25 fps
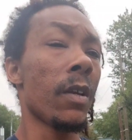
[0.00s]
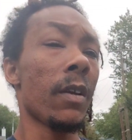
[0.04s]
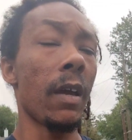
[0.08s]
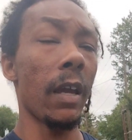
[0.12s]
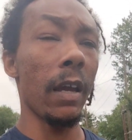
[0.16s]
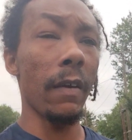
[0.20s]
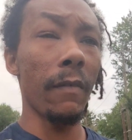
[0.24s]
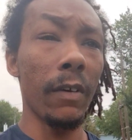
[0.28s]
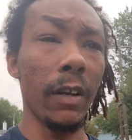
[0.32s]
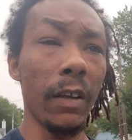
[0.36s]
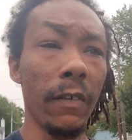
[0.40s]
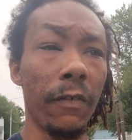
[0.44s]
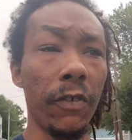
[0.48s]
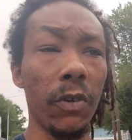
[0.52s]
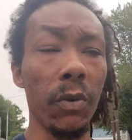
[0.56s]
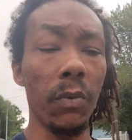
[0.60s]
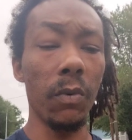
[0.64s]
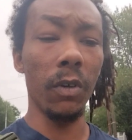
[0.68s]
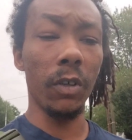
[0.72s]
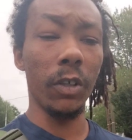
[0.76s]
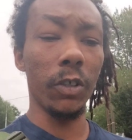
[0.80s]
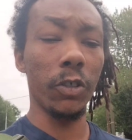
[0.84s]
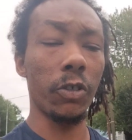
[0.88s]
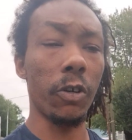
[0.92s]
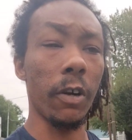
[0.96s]
Even if you
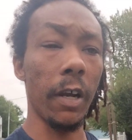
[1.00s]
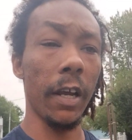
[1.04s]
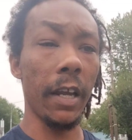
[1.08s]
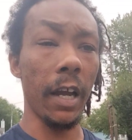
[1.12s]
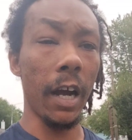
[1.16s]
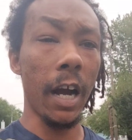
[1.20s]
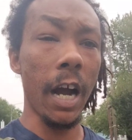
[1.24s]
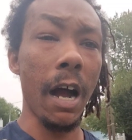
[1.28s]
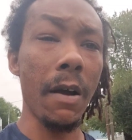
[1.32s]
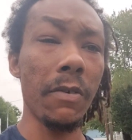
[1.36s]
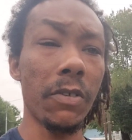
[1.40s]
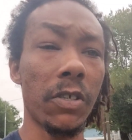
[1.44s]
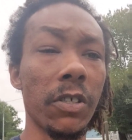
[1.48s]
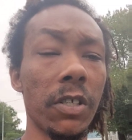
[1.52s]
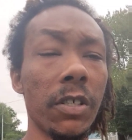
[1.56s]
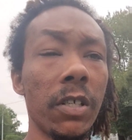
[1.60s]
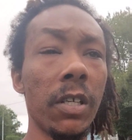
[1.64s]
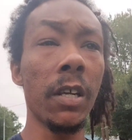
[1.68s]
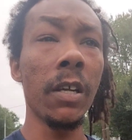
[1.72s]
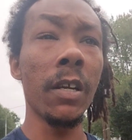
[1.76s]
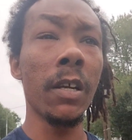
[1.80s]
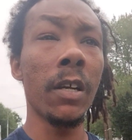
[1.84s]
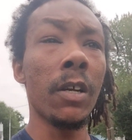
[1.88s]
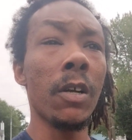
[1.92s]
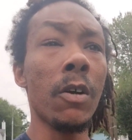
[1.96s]
want to trade options
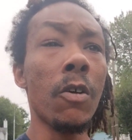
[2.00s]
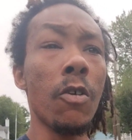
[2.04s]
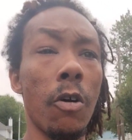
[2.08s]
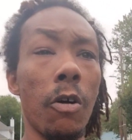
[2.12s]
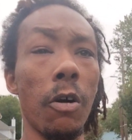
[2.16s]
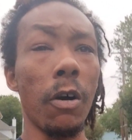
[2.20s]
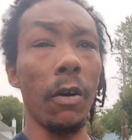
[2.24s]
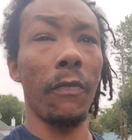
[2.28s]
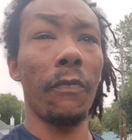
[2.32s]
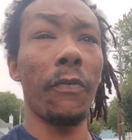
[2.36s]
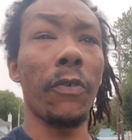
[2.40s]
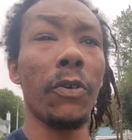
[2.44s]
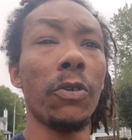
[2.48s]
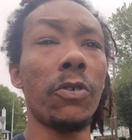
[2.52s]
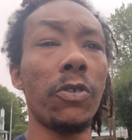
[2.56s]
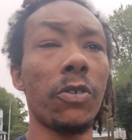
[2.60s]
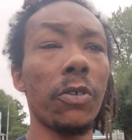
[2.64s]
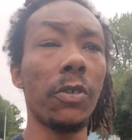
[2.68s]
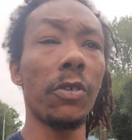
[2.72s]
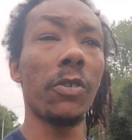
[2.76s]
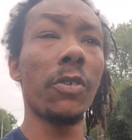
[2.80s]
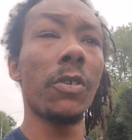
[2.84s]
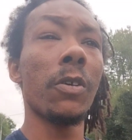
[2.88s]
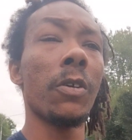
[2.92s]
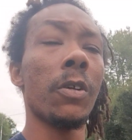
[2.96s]
or
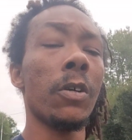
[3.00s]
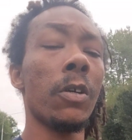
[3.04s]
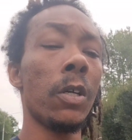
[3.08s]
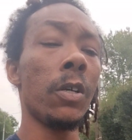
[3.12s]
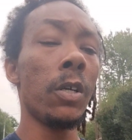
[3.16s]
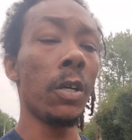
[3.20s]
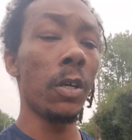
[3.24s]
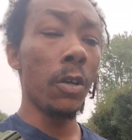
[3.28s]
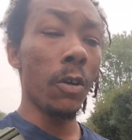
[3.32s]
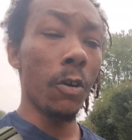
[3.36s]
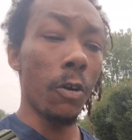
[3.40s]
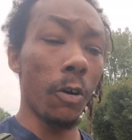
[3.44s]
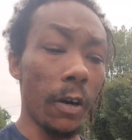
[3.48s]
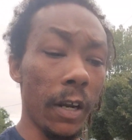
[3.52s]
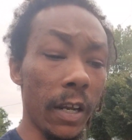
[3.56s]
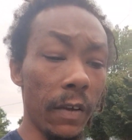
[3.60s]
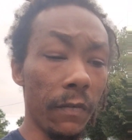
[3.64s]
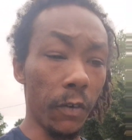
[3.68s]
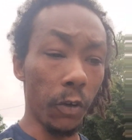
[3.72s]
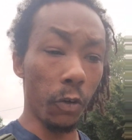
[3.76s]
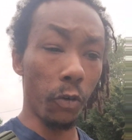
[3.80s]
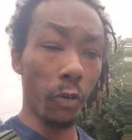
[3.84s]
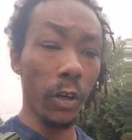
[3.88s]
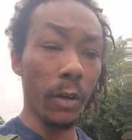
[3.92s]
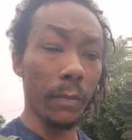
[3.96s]
futures or
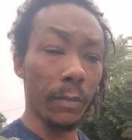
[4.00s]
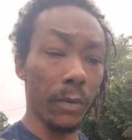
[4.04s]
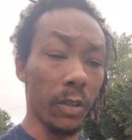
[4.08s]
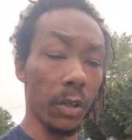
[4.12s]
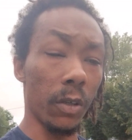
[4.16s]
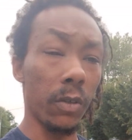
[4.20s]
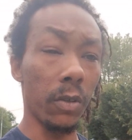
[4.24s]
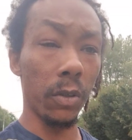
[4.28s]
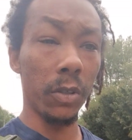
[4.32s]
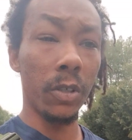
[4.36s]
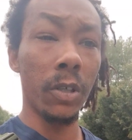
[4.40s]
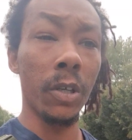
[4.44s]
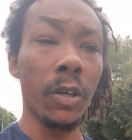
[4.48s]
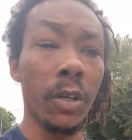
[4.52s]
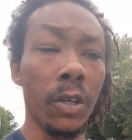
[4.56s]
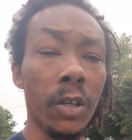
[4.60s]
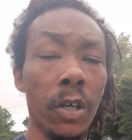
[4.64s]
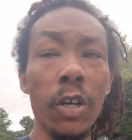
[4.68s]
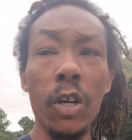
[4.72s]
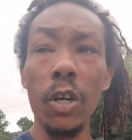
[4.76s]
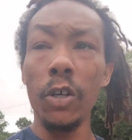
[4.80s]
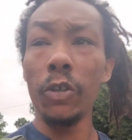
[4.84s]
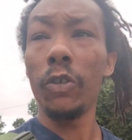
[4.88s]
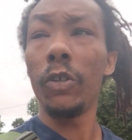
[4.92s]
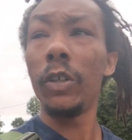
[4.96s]
even cryptos,
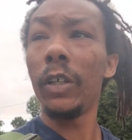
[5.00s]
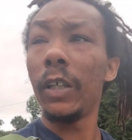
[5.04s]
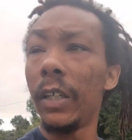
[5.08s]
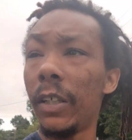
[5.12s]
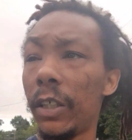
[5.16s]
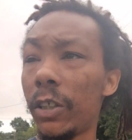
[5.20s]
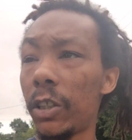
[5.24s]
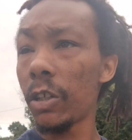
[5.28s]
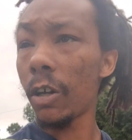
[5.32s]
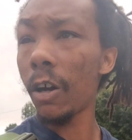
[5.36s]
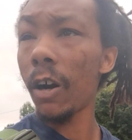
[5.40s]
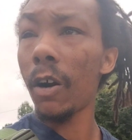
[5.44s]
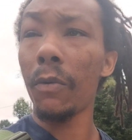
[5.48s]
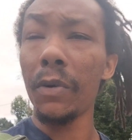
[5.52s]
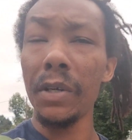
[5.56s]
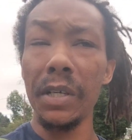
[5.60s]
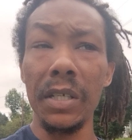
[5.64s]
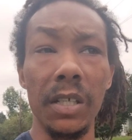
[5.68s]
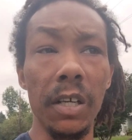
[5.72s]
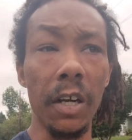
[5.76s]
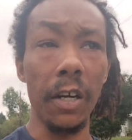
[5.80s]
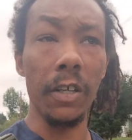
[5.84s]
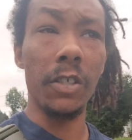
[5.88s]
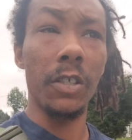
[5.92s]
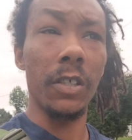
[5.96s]
you need to start
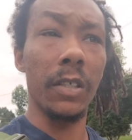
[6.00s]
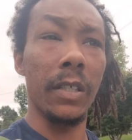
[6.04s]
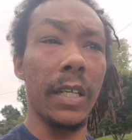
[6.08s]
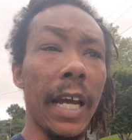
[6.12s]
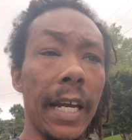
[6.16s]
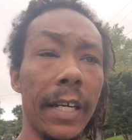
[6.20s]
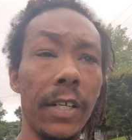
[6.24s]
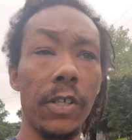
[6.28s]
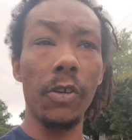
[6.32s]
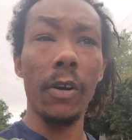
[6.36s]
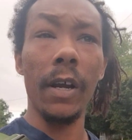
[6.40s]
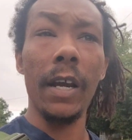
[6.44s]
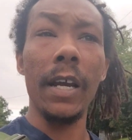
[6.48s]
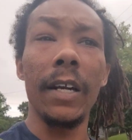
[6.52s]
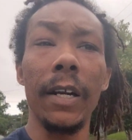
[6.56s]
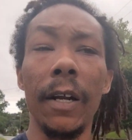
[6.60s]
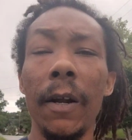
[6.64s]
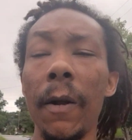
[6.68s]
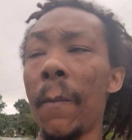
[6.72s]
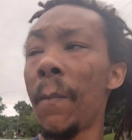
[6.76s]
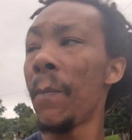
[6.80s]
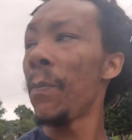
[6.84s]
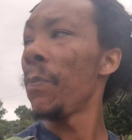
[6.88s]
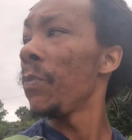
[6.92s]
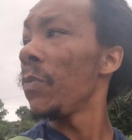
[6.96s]
researching day trading
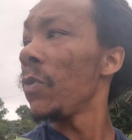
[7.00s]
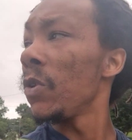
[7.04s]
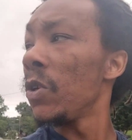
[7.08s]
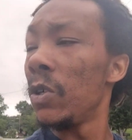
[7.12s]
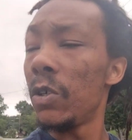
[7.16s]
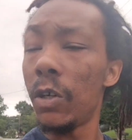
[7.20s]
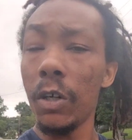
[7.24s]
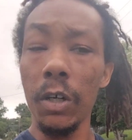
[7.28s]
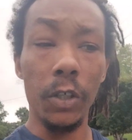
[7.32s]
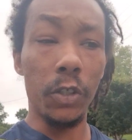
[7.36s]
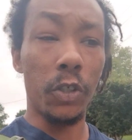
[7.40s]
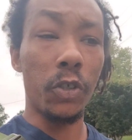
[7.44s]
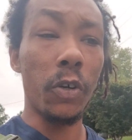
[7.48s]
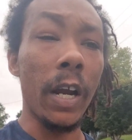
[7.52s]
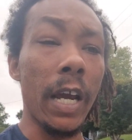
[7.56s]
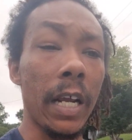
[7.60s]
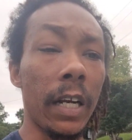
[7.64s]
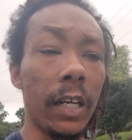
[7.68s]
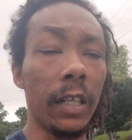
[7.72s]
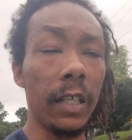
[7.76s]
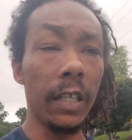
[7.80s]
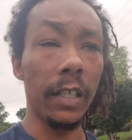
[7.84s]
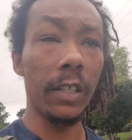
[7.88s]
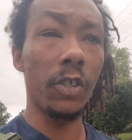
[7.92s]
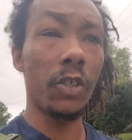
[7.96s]
or
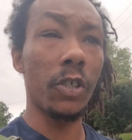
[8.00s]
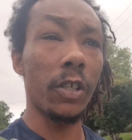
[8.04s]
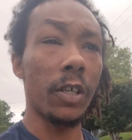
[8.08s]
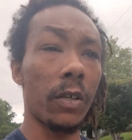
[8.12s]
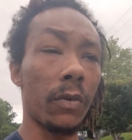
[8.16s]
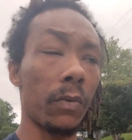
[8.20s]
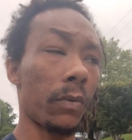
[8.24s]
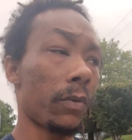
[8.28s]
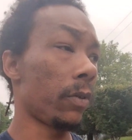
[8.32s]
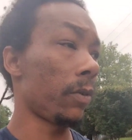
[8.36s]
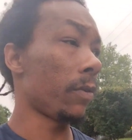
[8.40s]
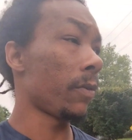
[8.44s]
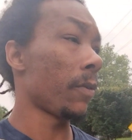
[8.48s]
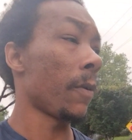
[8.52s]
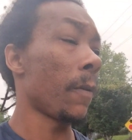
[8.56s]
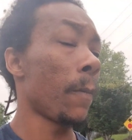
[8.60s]
trading in general.